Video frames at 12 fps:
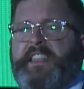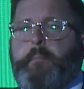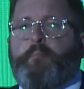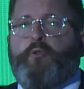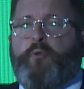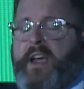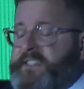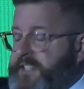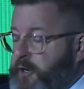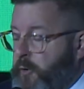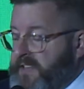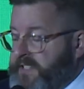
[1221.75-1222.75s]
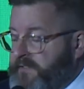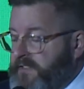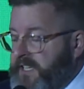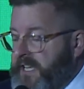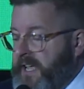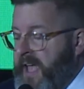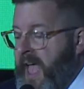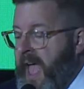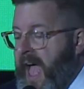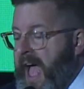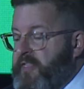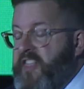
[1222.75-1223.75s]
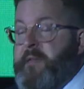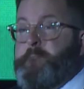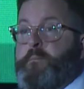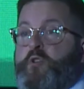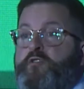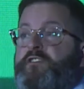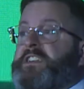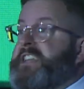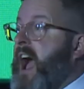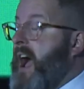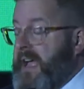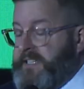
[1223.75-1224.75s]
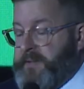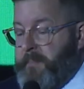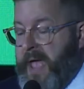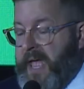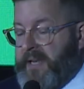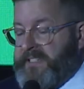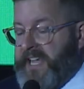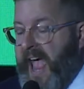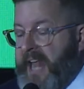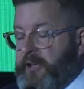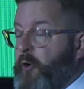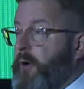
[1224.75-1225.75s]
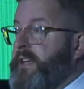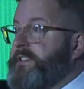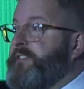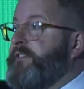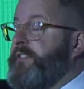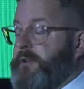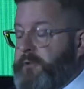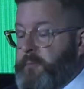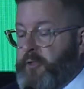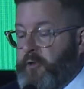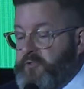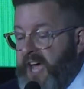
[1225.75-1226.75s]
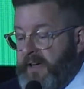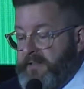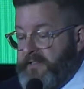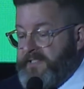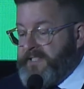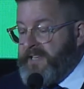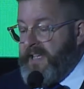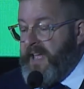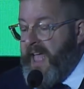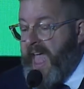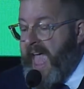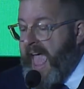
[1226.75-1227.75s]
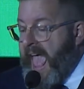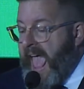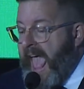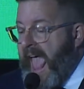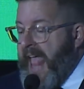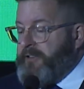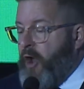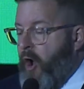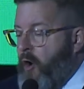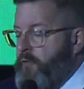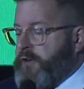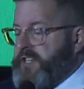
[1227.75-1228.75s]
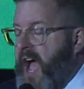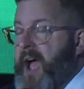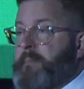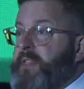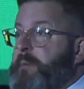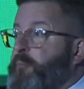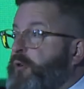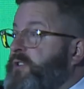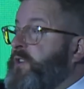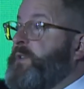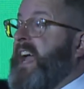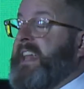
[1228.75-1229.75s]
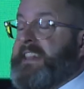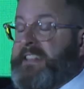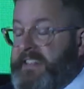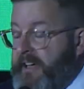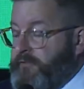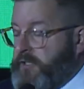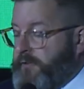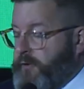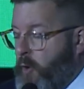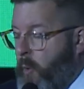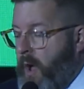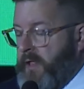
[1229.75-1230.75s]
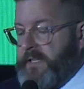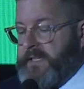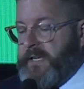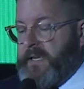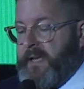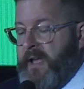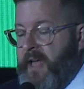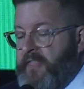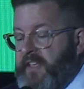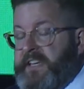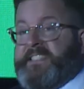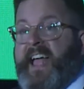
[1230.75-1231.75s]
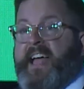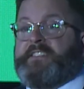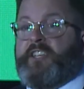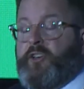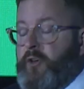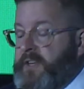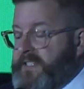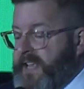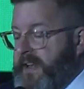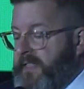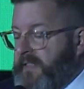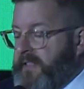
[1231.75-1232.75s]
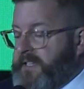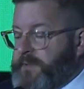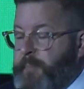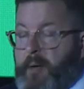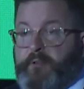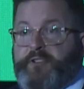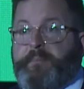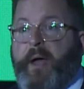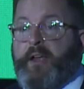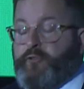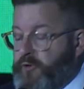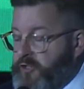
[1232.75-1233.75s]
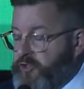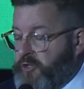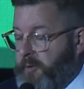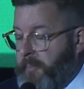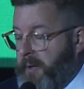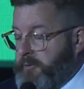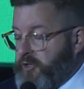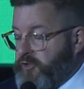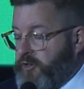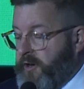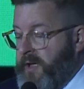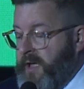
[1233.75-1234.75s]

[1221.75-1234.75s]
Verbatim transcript: They price aggressively. Uh, they move into high-demand categories and fill them with new titles. And over time, they produce at a level of quality that is as good as anything that is published by a traditional publisher.